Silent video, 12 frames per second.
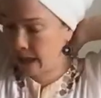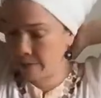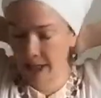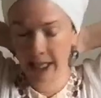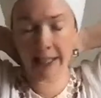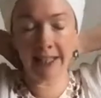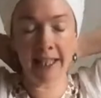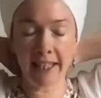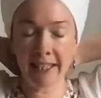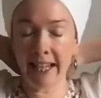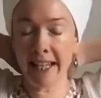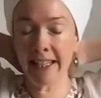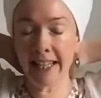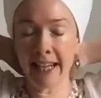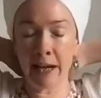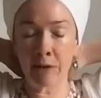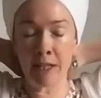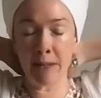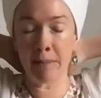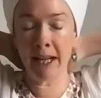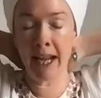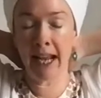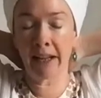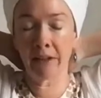coming into the center now, deep
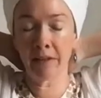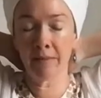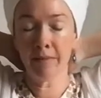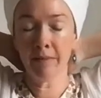inhale.